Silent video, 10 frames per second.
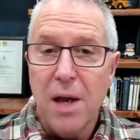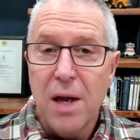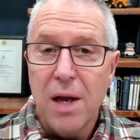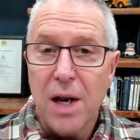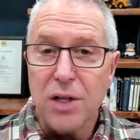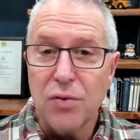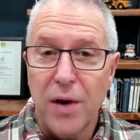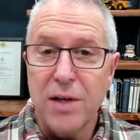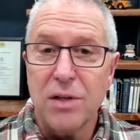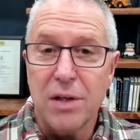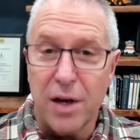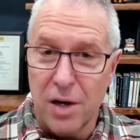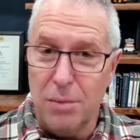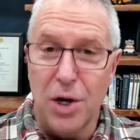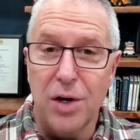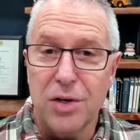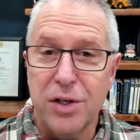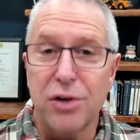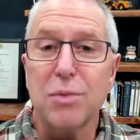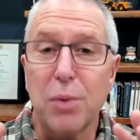let's face it, I'm going to be honest
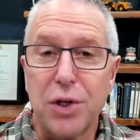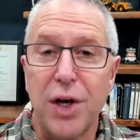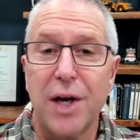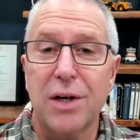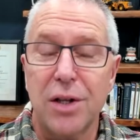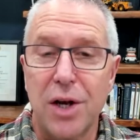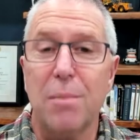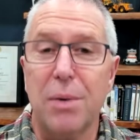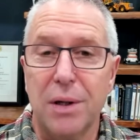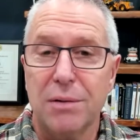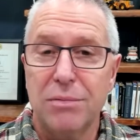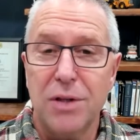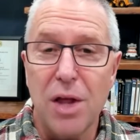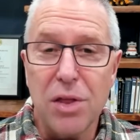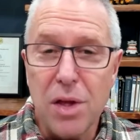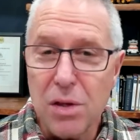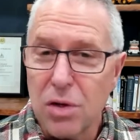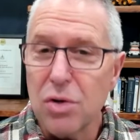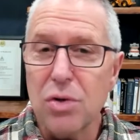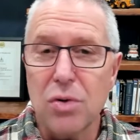here, it's protect the company. Nothing to
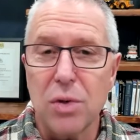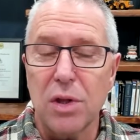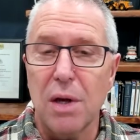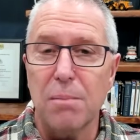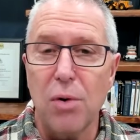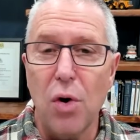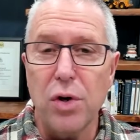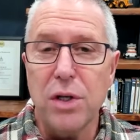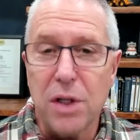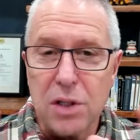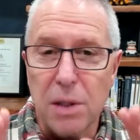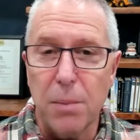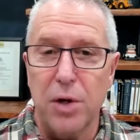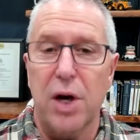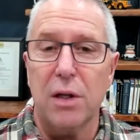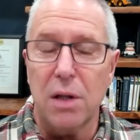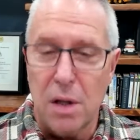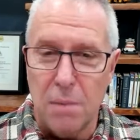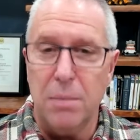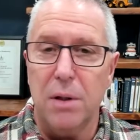do with the employee, it's to protect the
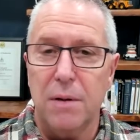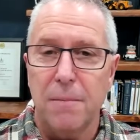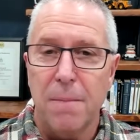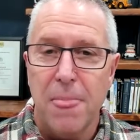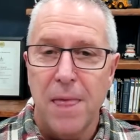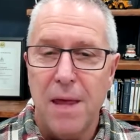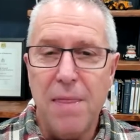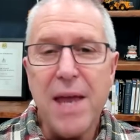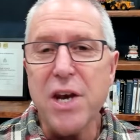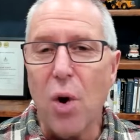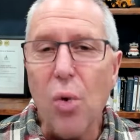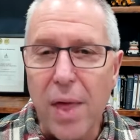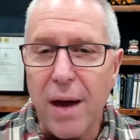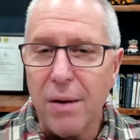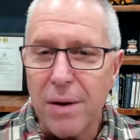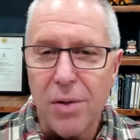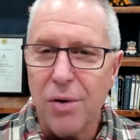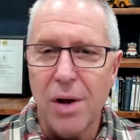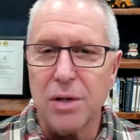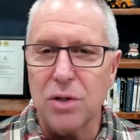company. And they know that. And they're
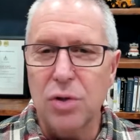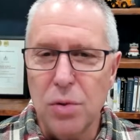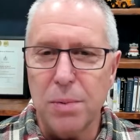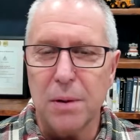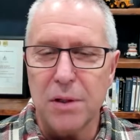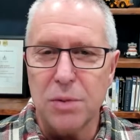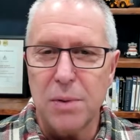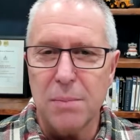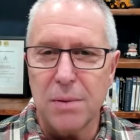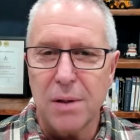not stupid, these people.